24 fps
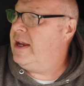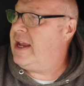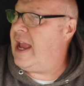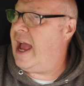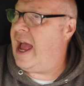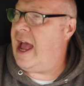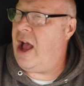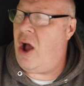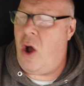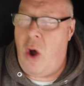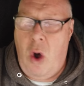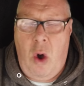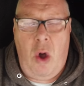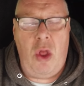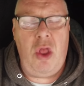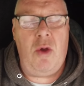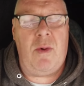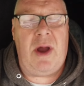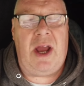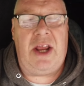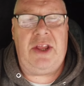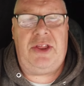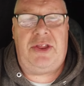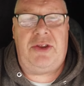Yeah, all
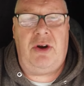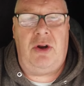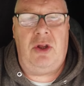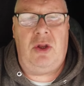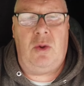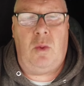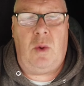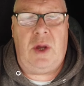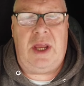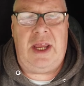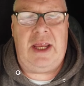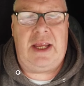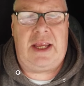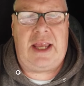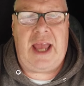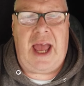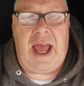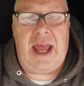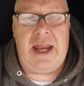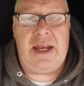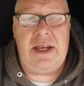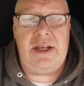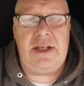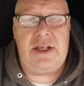the way through the
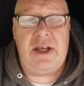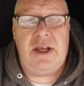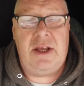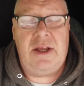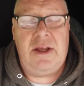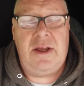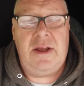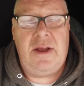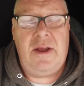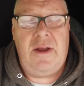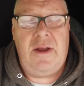weekend.